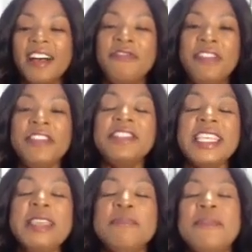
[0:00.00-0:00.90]
A
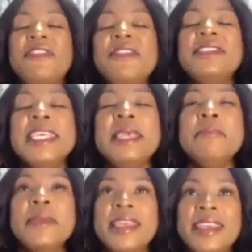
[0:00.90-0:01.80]

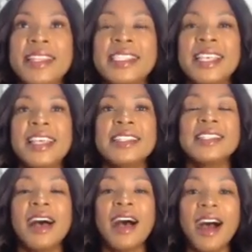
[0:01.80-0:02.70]
15 minutes
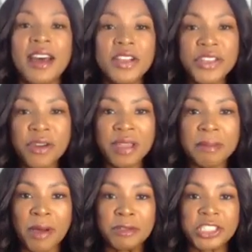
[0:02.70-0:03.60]
to honor your
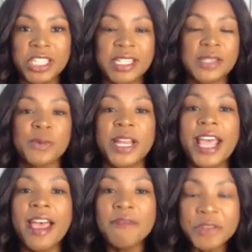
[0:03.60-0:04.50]
emotions,
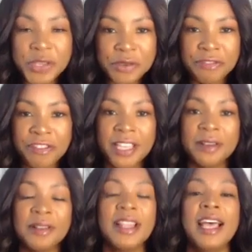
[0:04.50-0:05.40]
whatever you
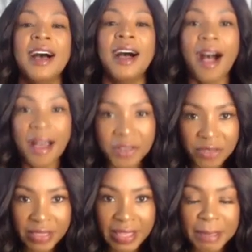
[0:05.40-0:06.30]
feel,
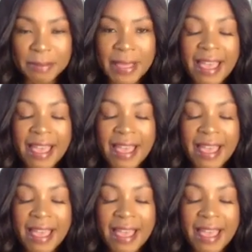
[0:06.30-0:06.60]
honor them.